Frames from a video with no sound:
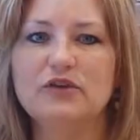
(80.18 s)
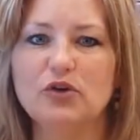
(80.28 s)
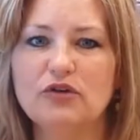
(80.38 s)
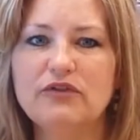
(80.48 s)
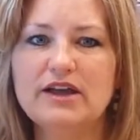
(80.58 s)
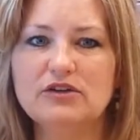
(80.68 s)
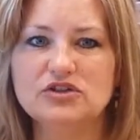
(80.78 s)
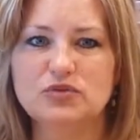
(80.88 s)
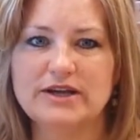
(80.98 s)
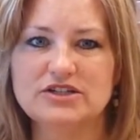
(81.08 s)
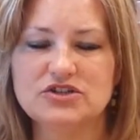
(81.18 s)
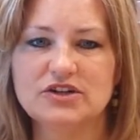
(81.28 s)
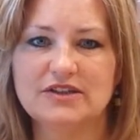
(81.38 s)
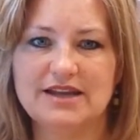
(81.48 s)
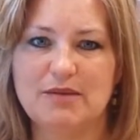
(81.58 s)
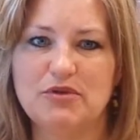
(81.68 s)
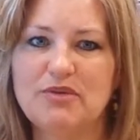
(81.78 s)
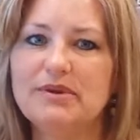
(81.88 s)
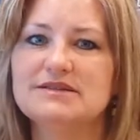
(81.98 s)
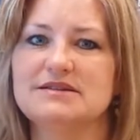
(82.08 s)
your vehicle is registered in the name of the
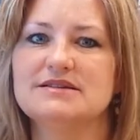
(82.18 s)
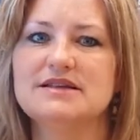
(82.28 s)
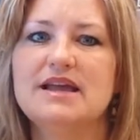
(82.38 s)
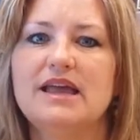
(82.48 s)
business,